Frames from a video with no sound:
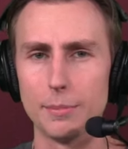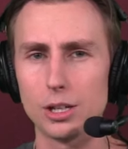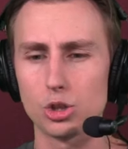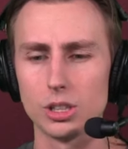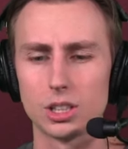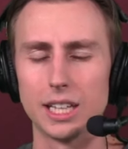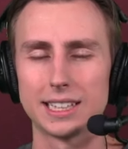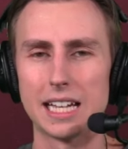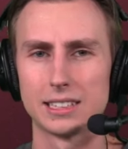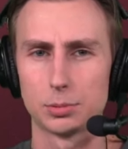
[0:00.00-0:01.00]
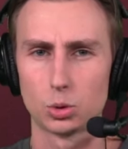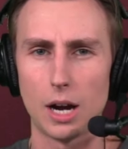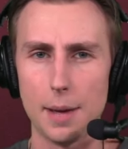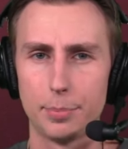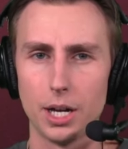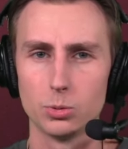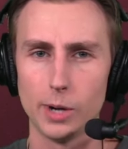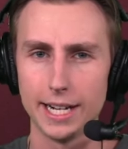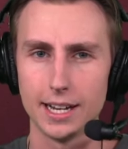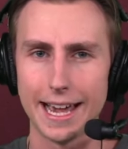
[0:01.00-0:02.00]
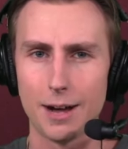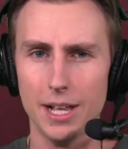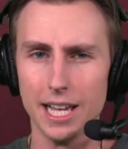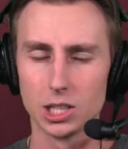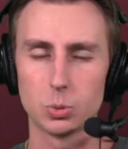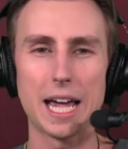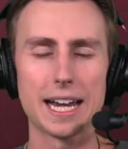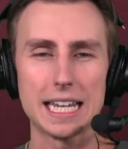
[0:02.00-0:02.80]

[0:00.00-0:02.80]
Make sure you click that subscribe button right now because we got